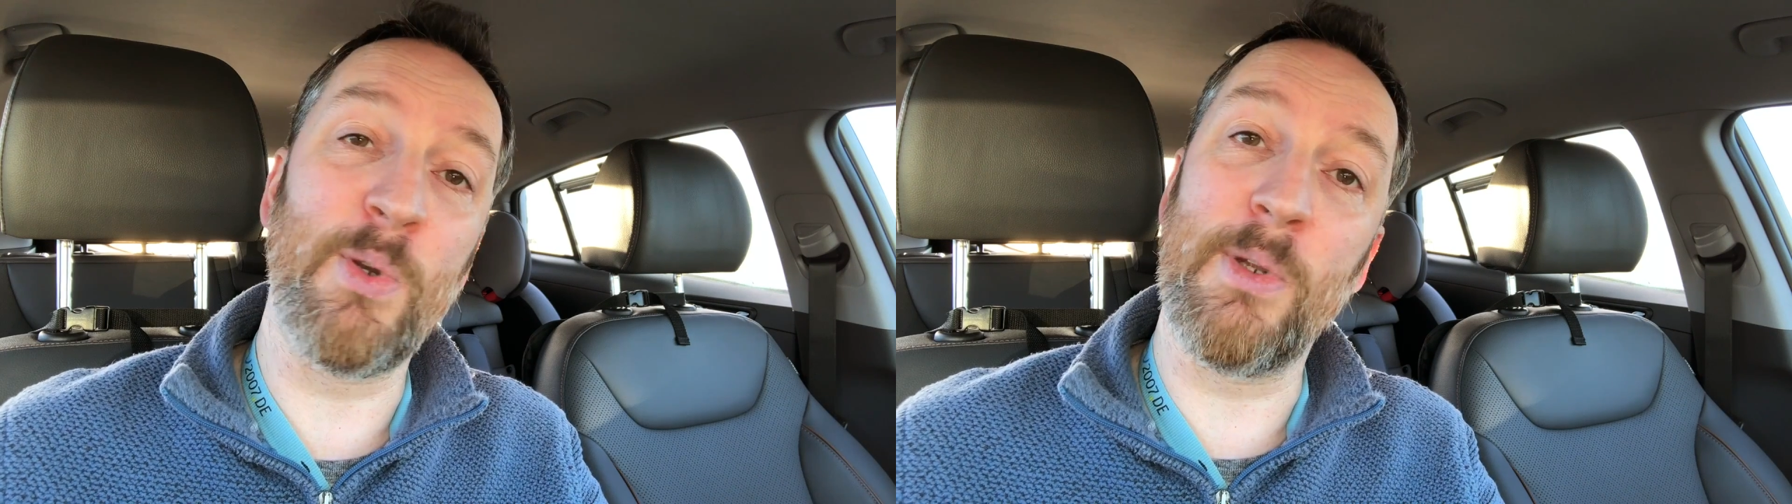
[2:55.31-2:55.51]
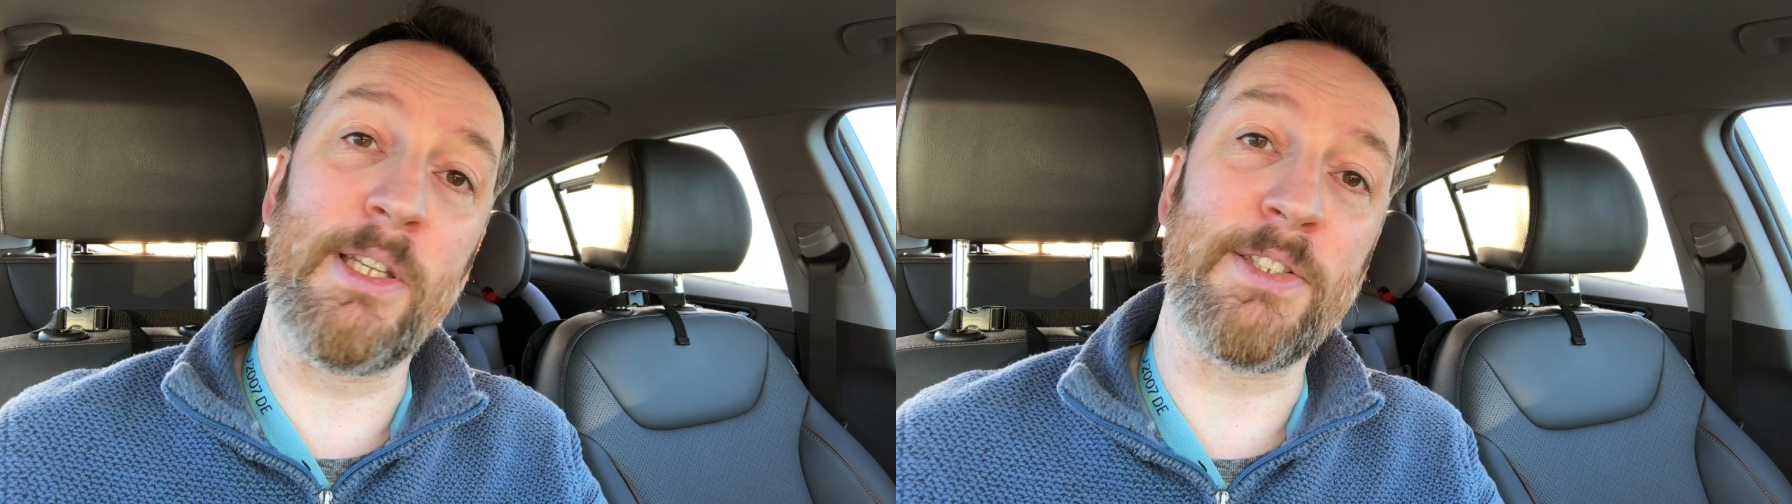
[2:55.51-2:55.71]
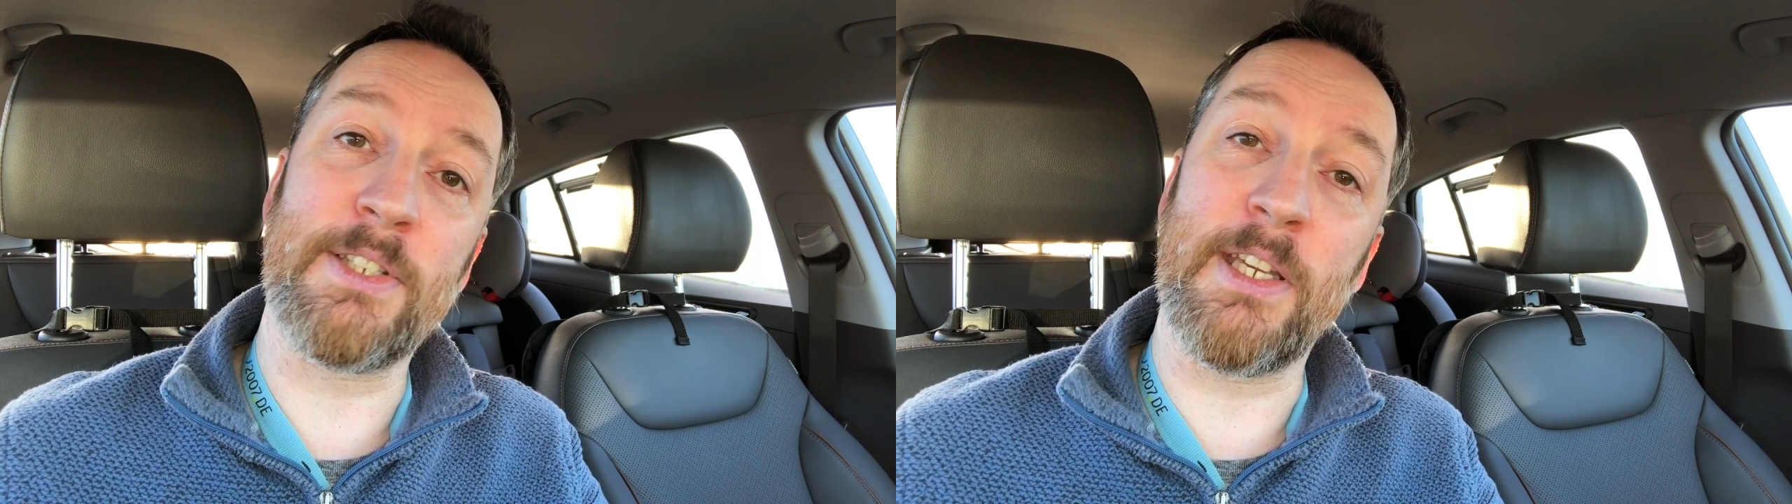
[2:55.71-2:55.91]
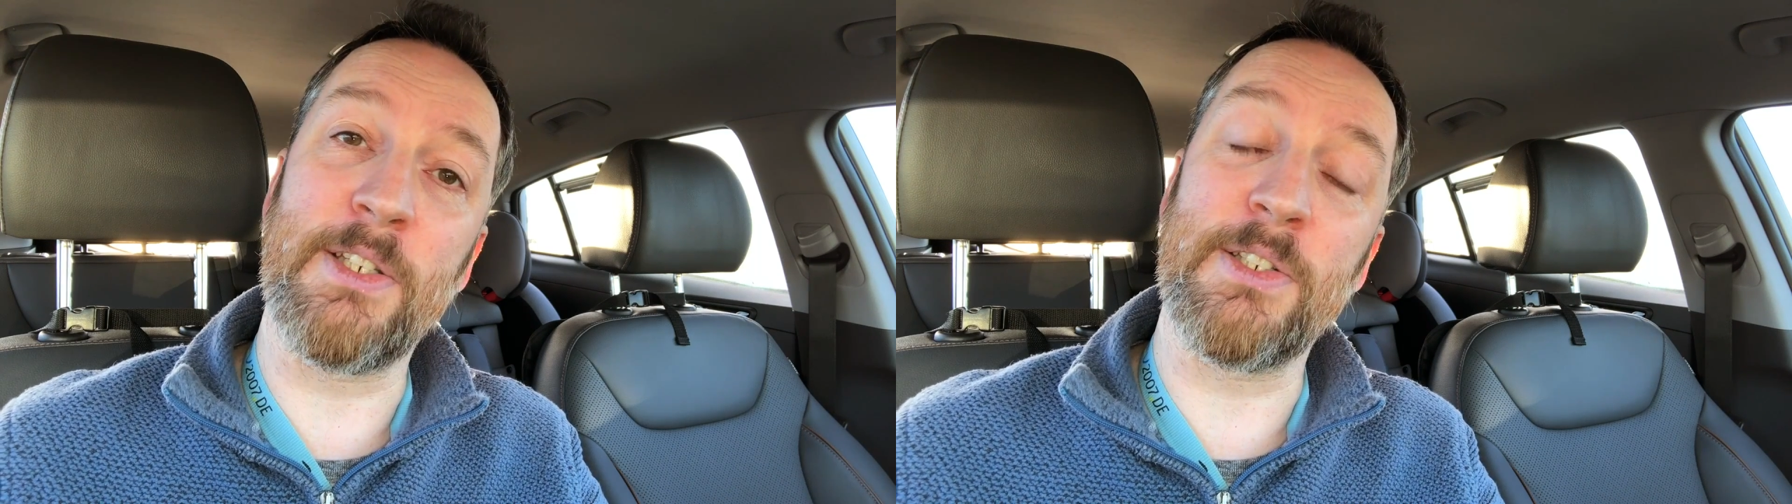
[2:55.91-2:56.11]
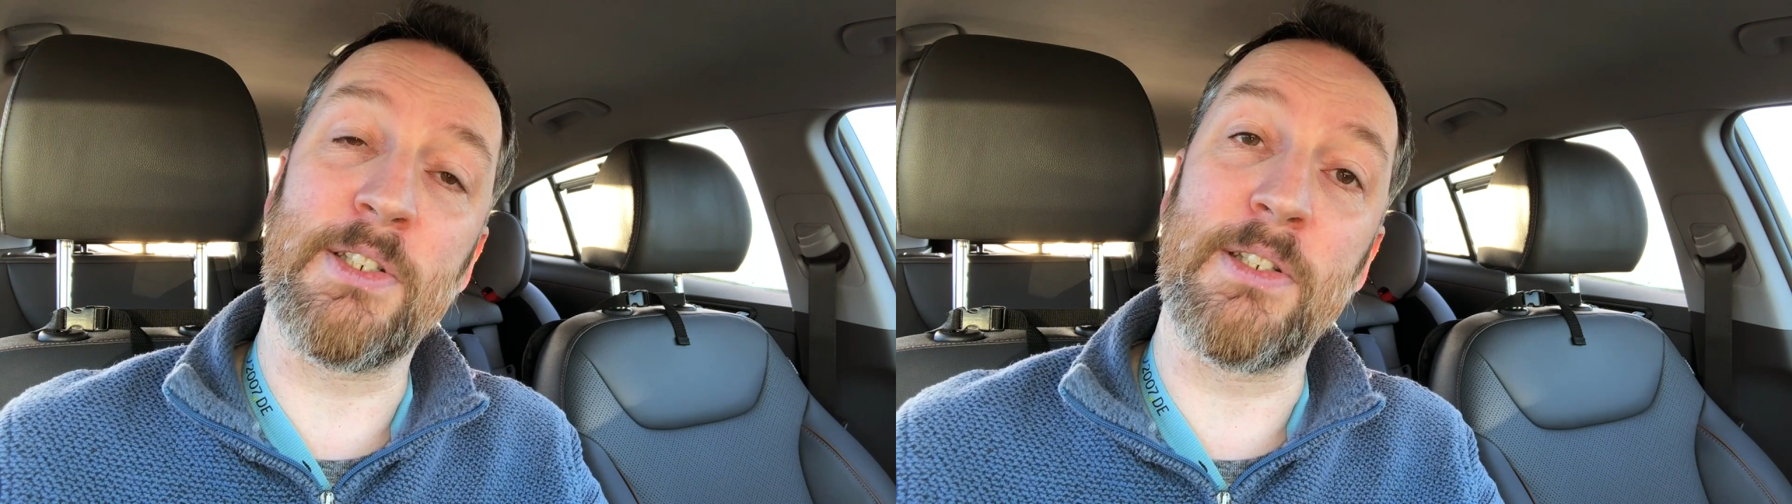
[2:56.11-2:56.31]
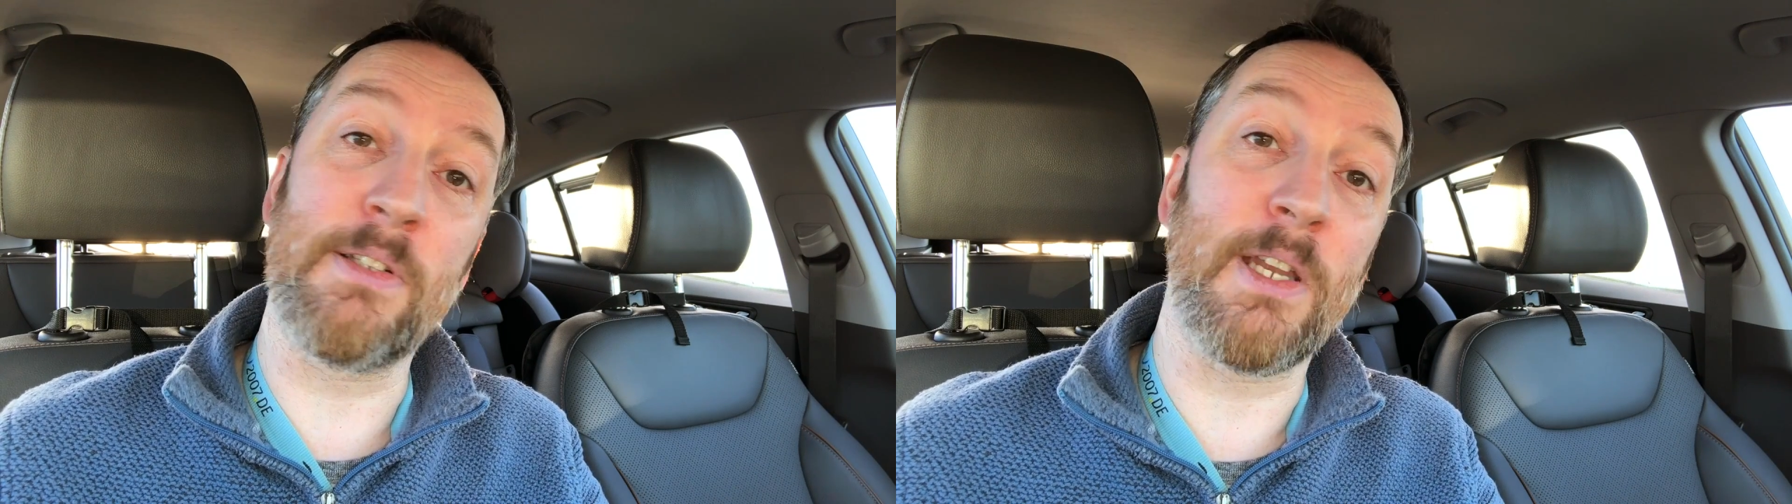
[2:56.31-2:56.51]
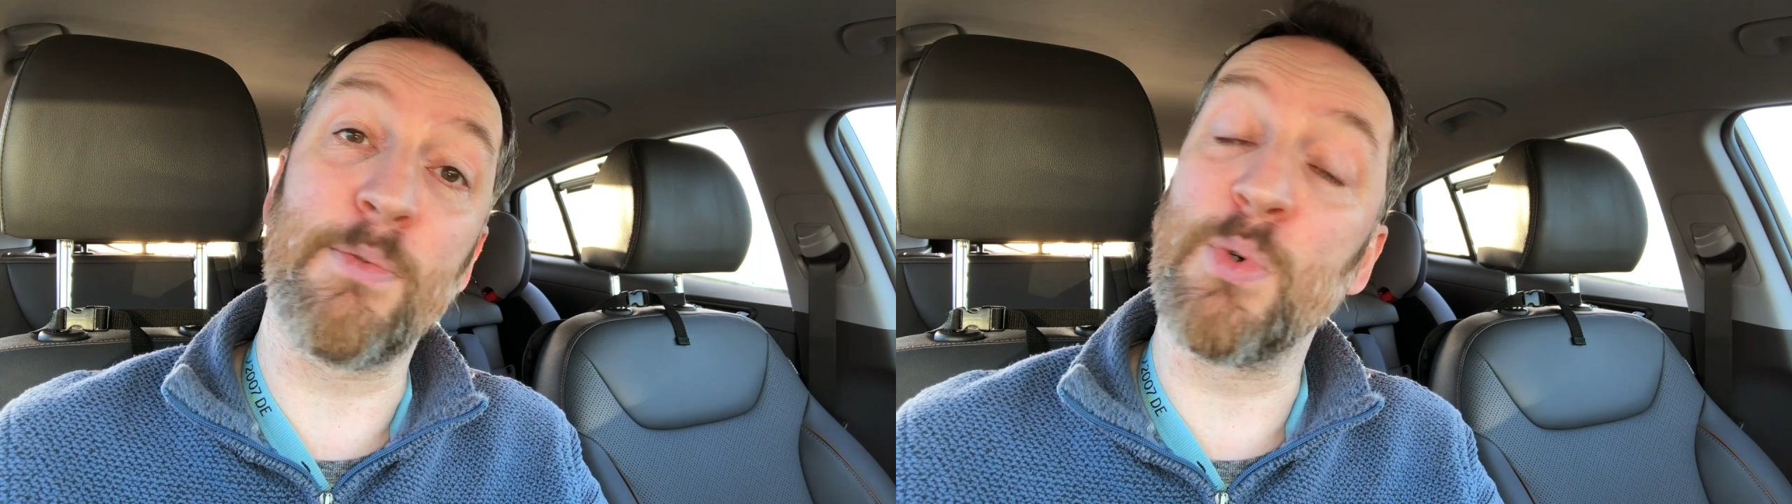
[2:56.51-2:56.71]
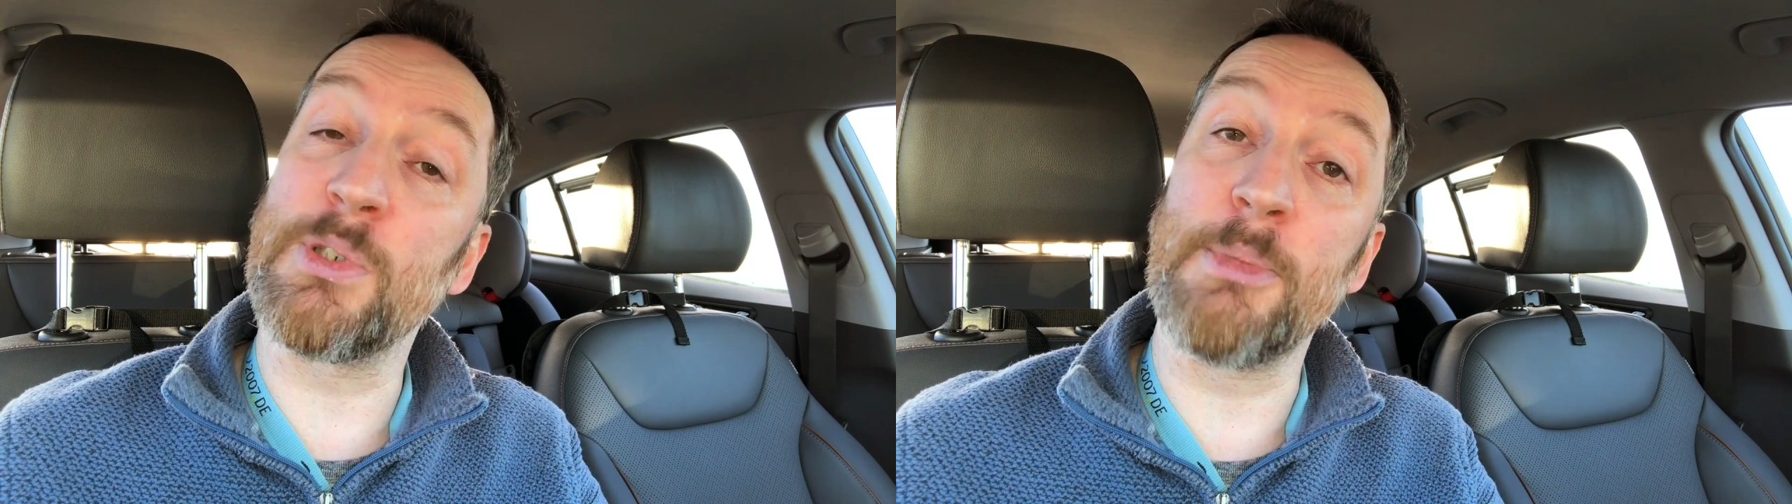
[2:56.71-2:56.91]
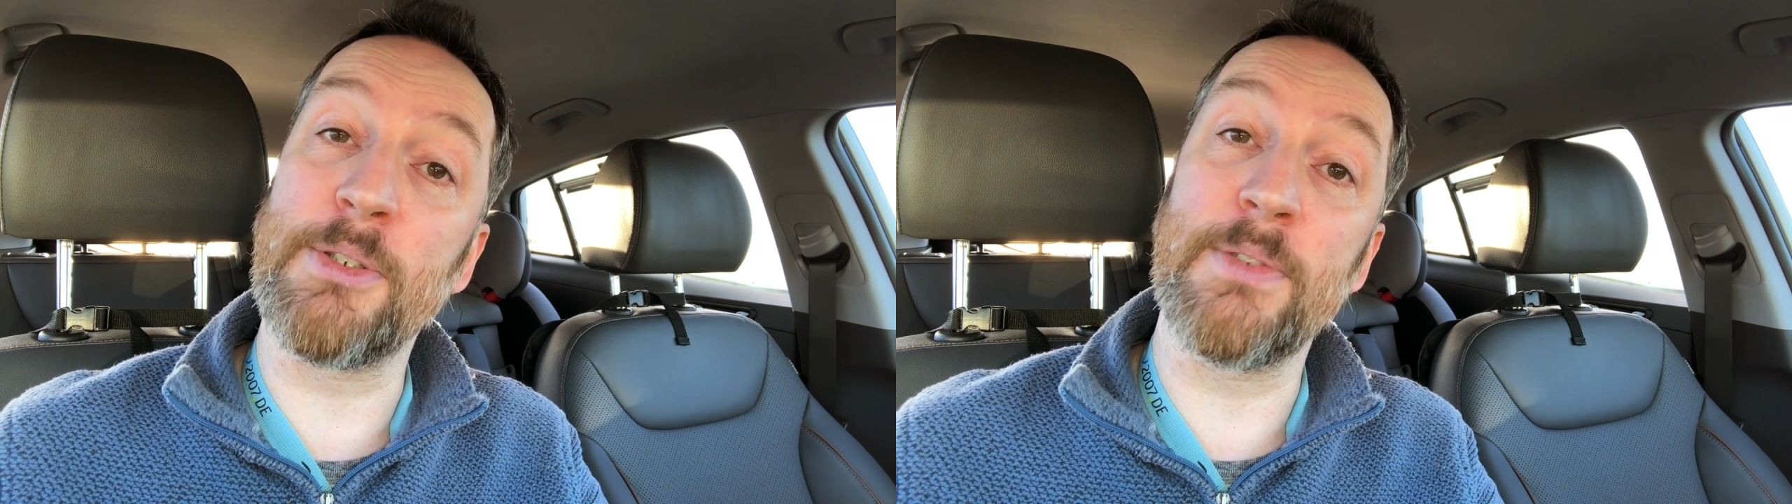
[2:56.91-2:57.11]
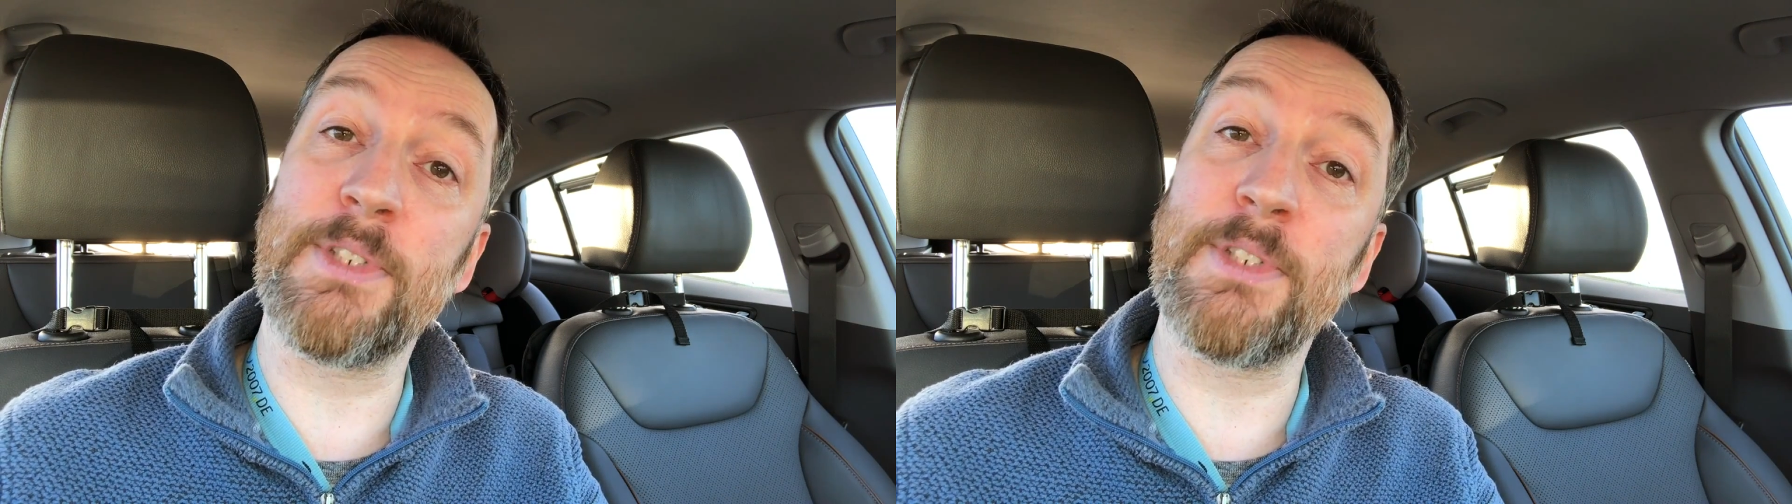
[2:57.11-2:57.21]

earlier stages in kind of automotive